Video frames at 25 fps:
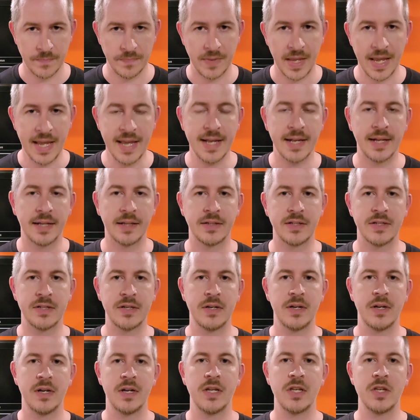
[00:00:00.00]
and
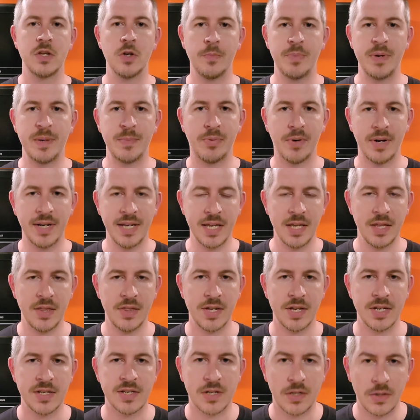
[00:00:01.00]
you'll be bringing
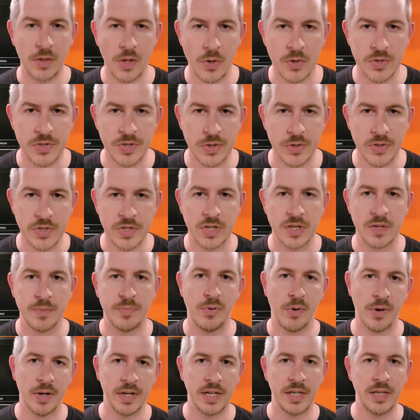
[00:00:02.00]
things closer to the
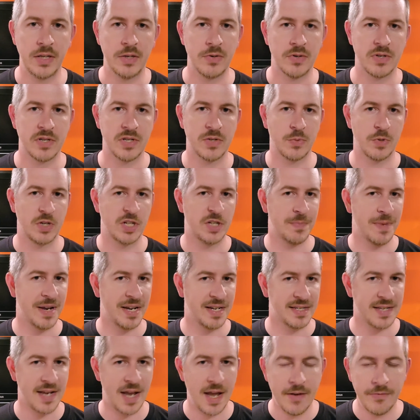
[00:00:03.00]
point of use, which
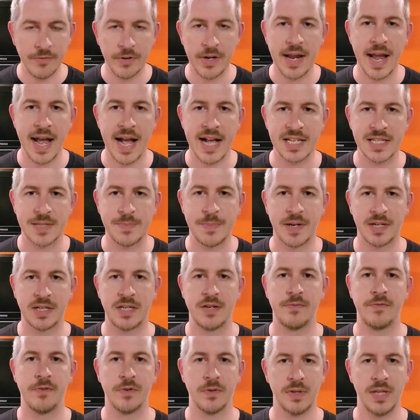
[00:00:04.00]
makes every aspect
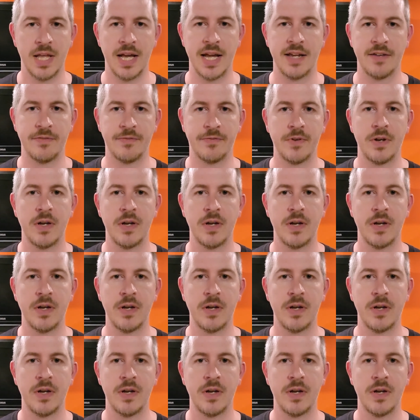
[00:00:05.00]
of your life